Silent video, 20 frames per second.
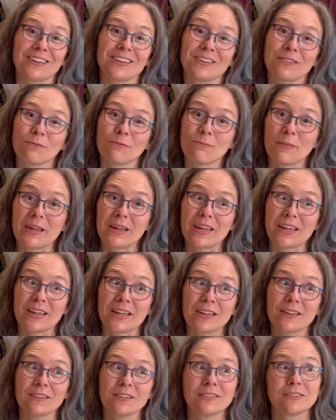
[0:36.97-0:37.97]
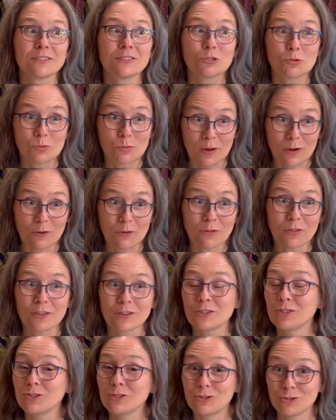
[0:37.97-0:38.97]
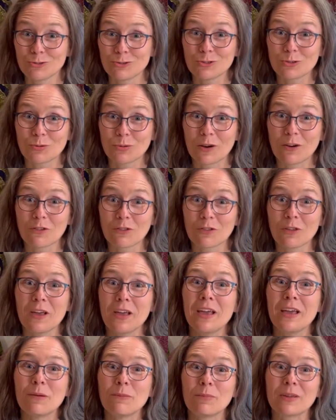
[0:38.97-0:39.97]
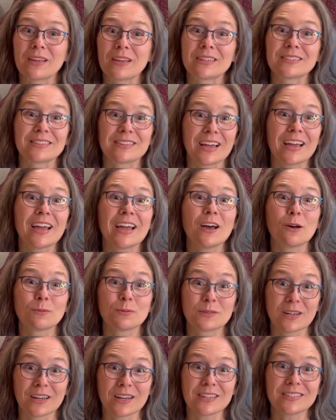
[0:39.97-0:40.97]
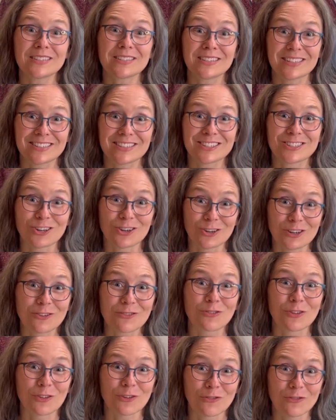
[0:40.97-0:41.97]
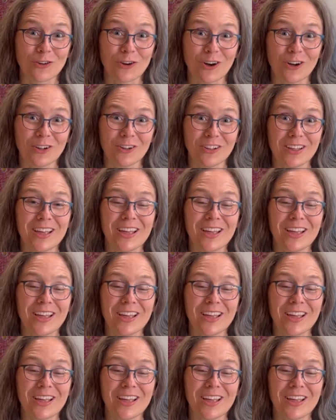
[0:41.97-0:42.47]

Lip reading: May 12th to June 12th, because that helps us get started for the fall.